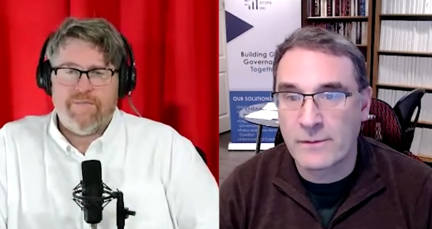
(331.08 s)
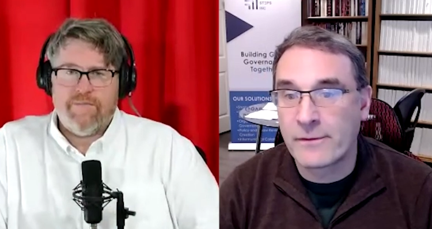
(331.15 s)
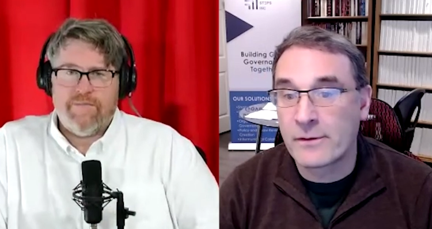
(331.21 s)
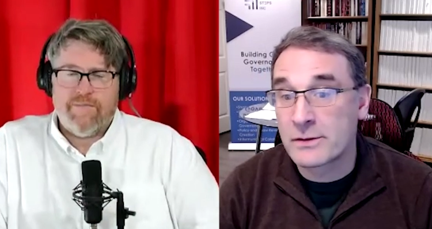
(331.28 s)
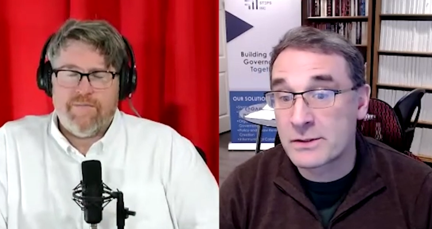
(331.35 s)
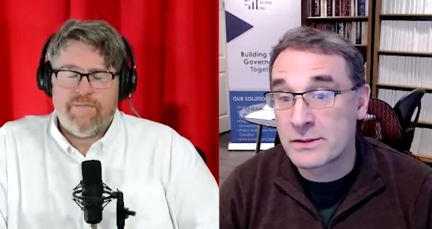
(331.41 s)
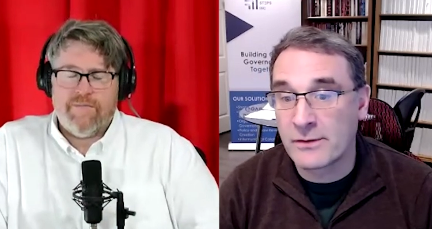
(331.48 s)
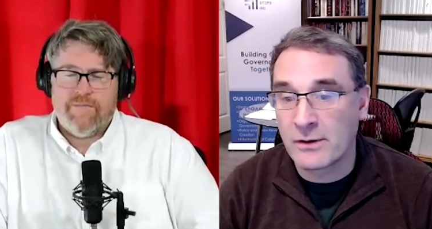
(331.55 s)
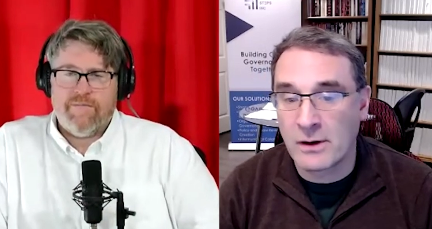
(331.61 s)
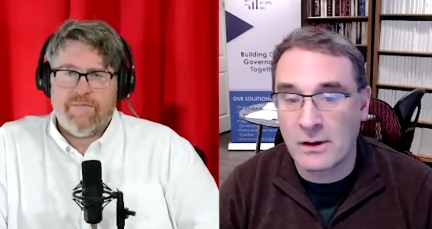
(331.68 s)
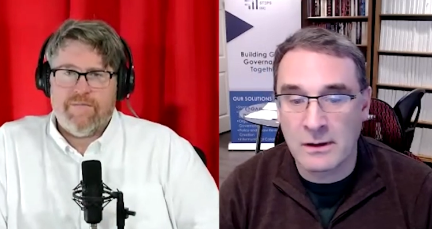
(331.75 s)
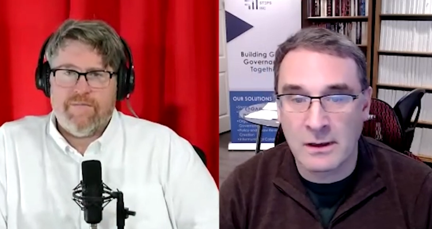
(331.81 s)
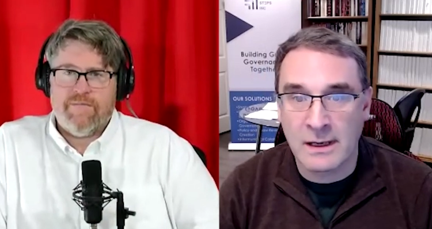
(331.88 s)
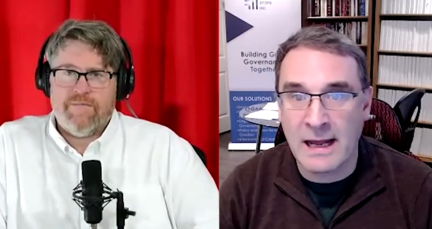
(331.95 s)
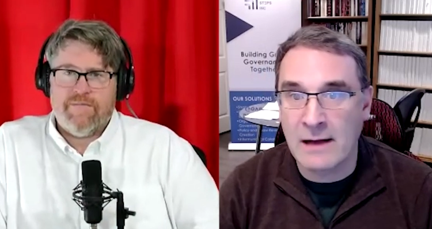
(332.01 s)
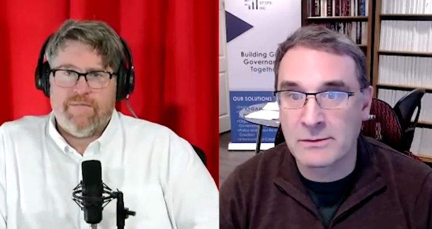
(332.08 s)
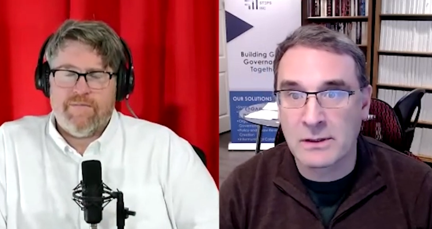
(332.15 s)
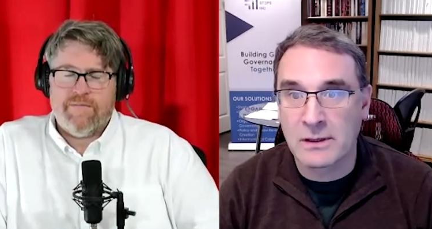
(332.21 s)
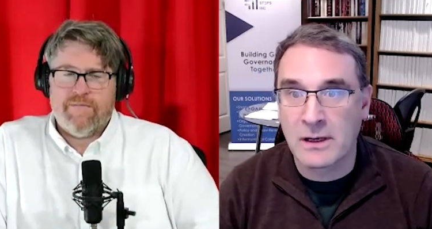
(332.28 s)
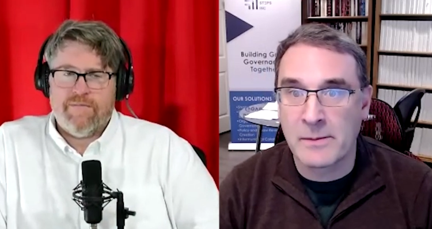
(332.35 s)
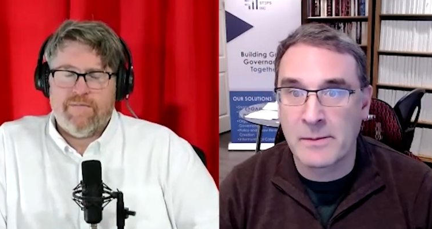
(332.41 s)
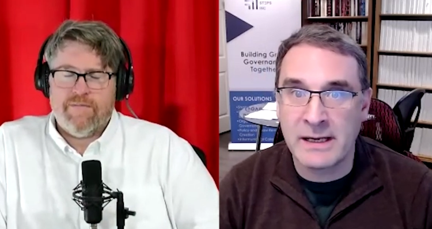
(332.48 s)
Speaker 1: first of all, a
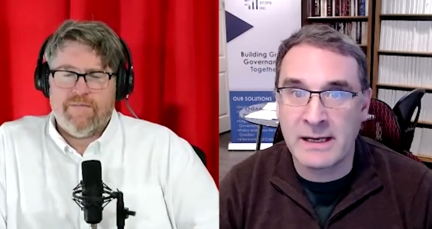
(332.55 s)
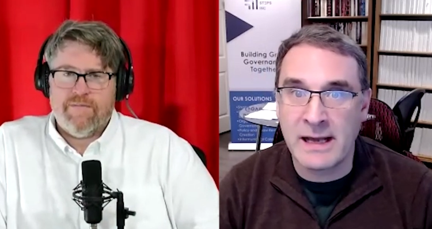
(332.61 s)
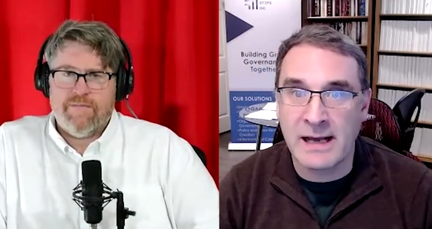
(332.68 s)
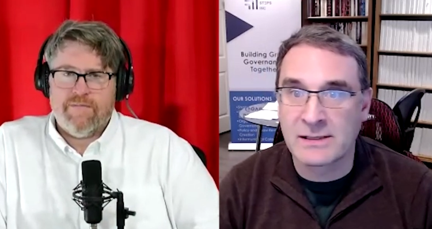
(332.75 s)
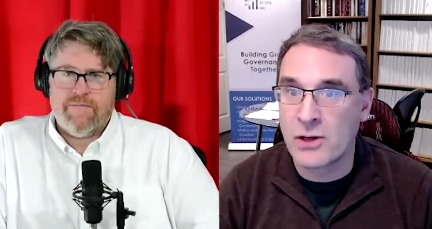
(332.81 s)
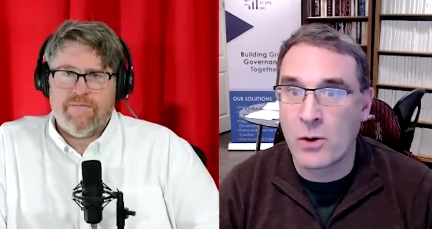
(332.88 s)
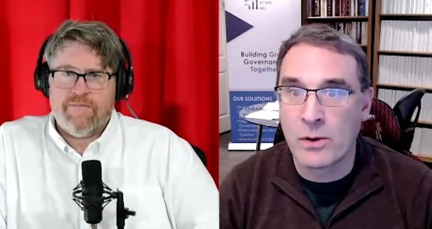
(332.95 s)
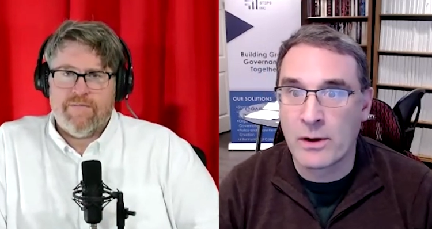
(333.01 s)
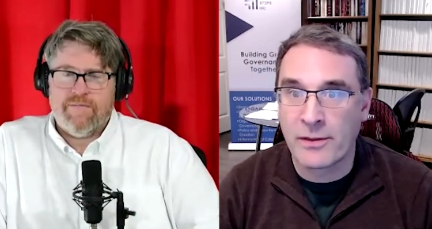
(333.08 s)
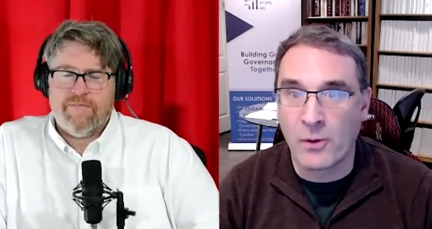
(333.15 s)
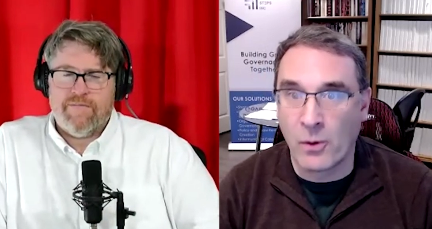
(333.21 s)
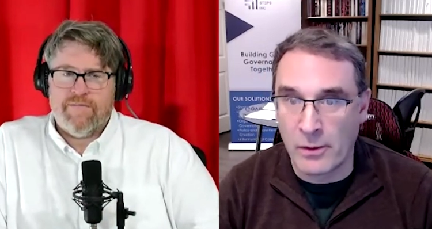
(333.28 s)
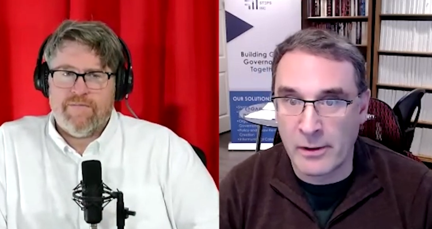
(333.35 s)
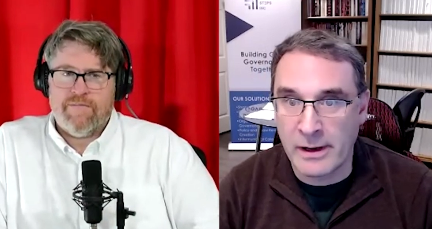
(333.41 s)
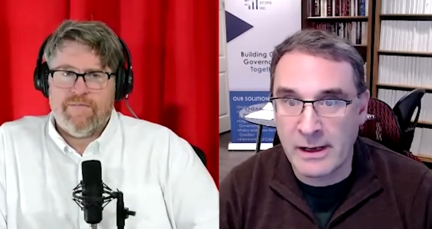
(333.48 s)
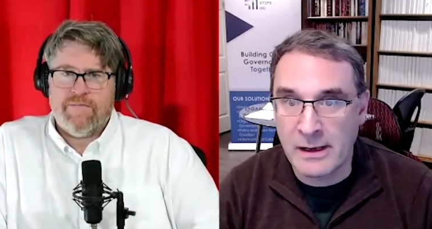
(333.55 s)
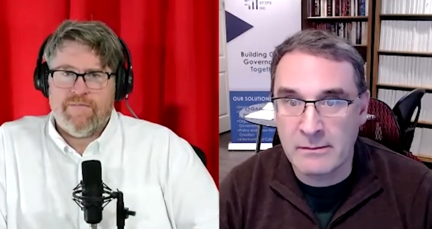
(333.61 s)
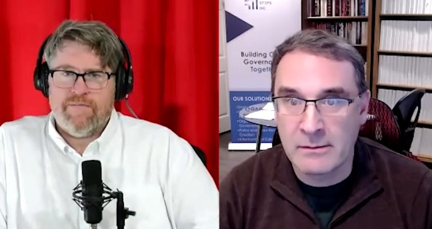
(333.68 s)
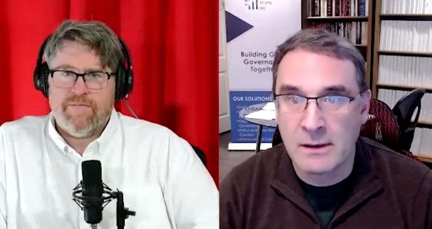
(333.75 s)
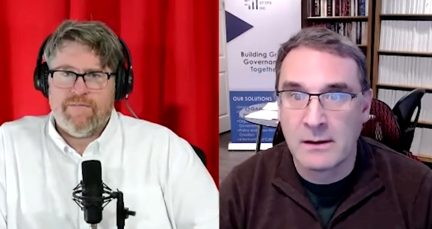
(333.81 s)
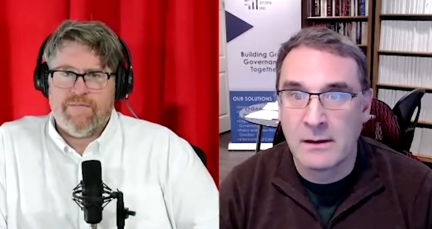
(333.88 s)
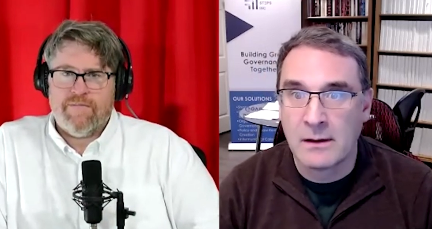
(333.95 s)
council committee has no authority
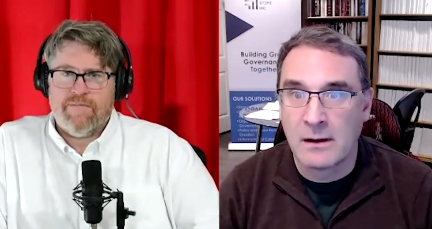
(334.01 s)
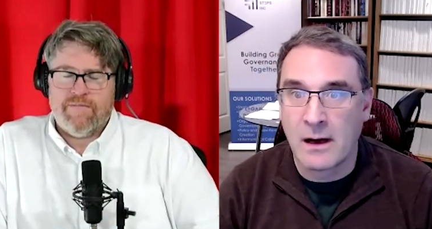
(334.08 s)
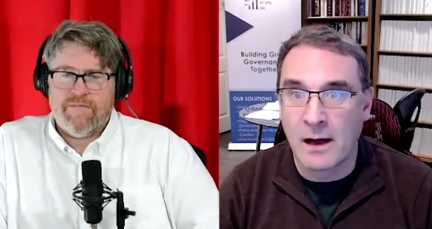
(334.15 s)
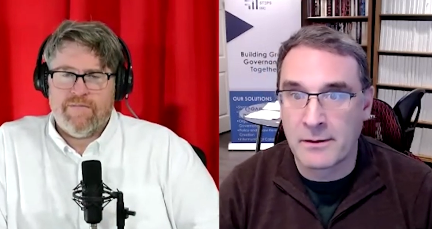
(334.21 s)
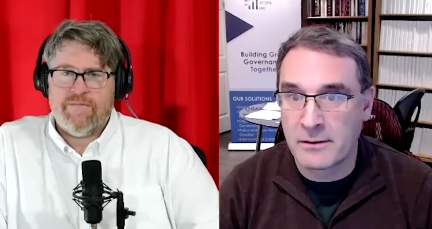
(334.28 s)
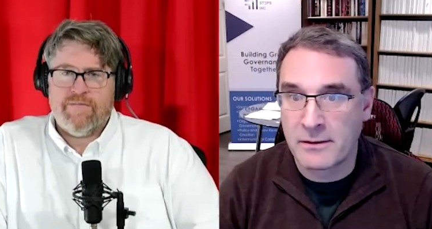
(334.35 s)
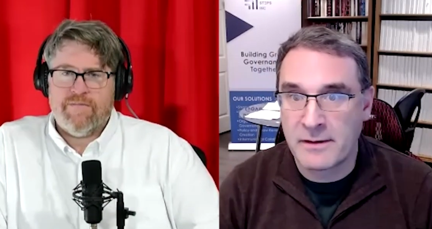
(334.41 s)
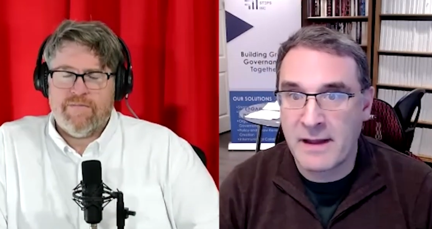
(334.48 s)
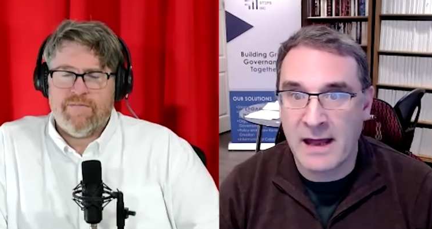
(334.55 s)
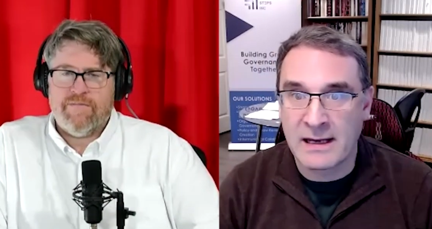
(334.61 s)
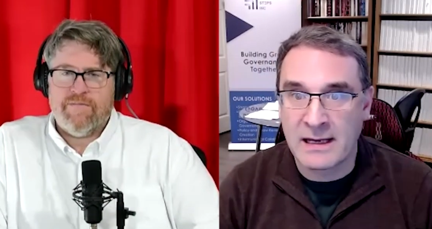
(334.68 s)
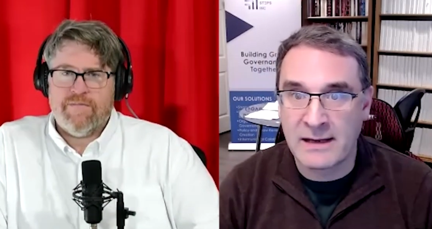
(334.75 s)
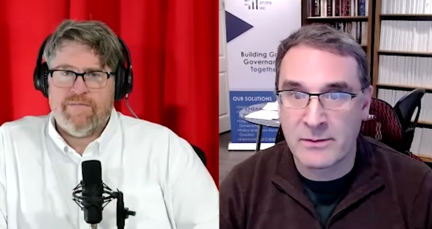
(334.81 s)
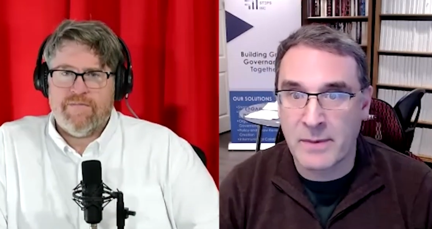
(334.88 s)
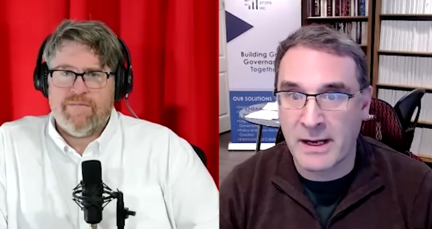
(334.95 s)
other than that given